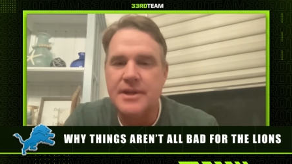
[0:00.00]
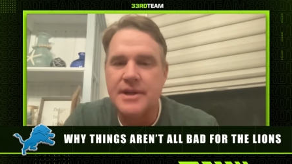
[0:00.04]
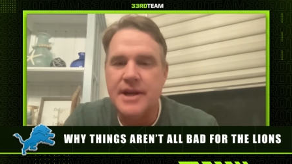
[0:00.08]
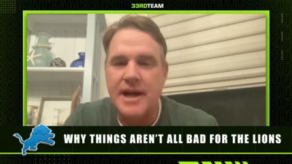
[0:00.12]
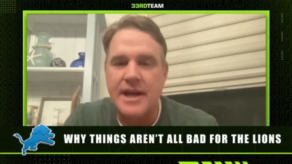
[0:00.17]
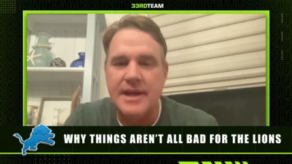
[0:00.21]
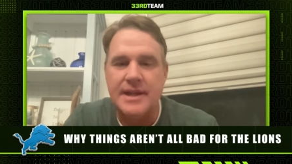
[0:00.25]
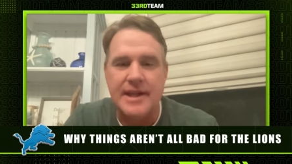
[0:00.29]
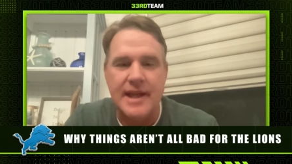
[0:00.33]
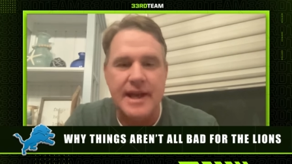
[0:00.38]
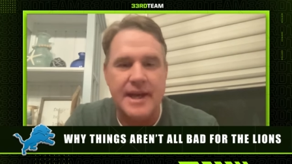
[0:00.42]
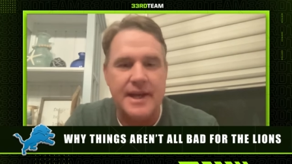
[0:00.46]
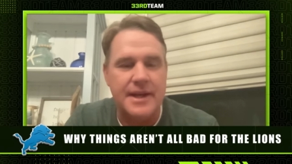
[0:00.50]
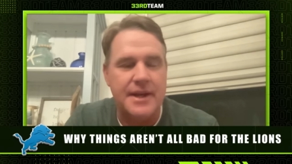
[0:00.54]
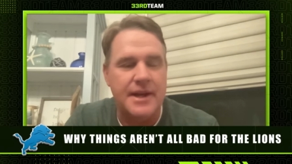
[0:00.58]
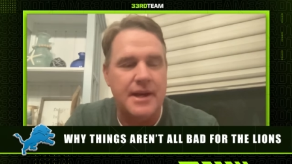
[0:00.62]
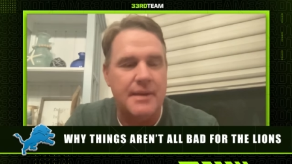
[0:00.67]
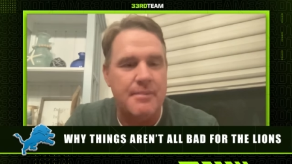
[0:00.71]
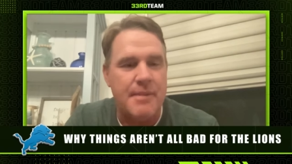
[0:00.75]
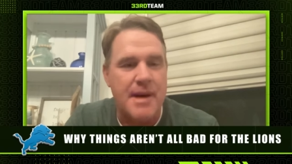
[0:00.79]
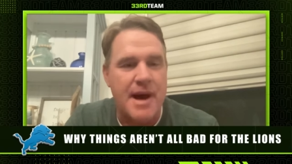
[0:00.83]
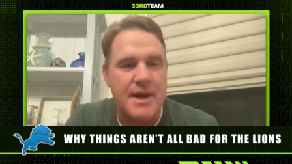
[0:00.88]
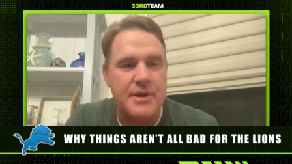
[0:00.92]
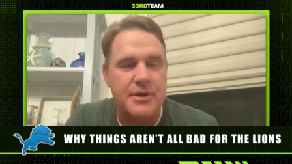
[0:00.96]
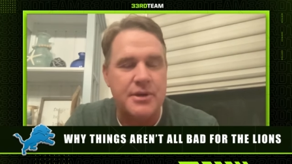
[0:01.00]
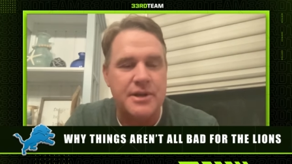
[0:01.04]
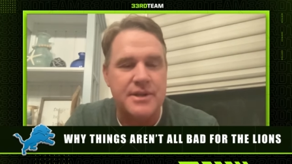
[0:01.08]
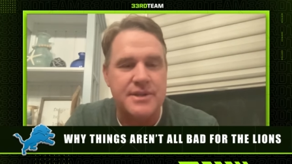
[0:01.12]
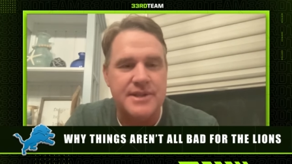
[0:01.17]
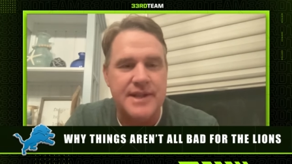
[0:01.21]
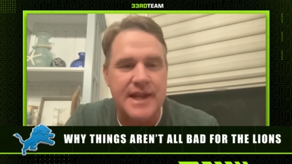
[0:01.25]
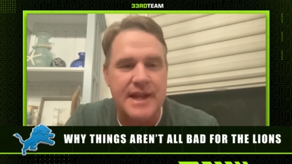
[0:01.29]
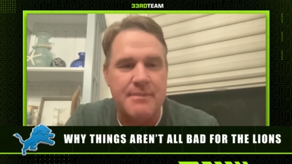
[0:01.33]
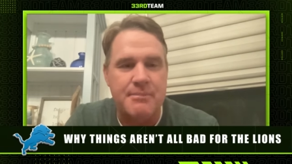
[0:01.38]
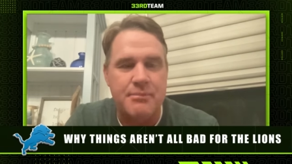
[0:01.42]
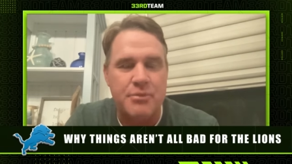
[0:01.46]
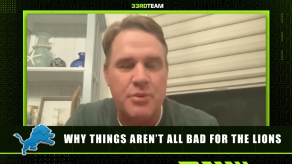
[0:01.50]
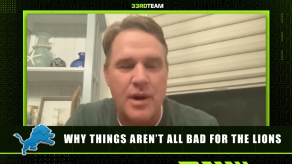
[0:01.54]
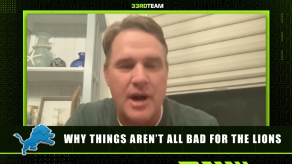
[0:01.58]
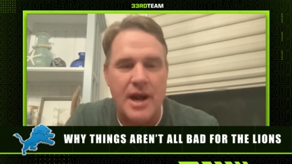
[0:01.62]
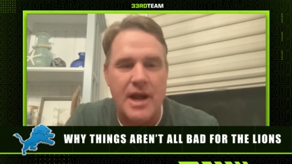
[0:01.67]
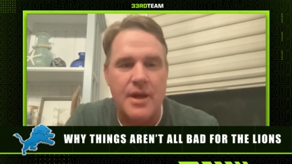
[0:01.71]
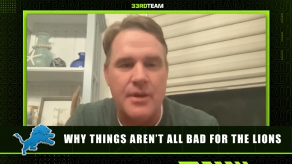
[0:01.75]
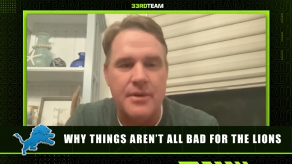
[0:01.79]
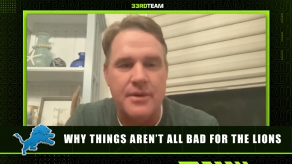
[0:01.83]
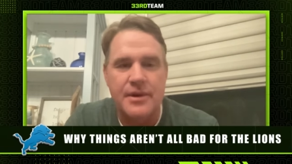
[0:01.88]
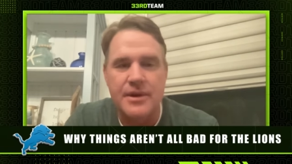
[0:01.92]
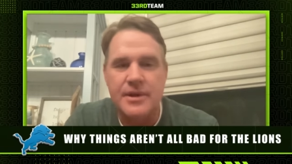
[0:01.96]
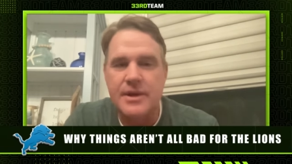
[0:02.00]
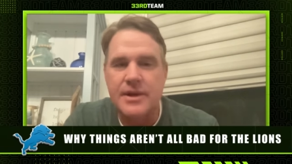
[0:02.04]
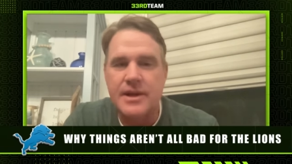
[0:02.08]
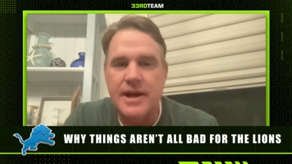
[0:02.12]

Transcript: I like Amon-Ra Saint Brown.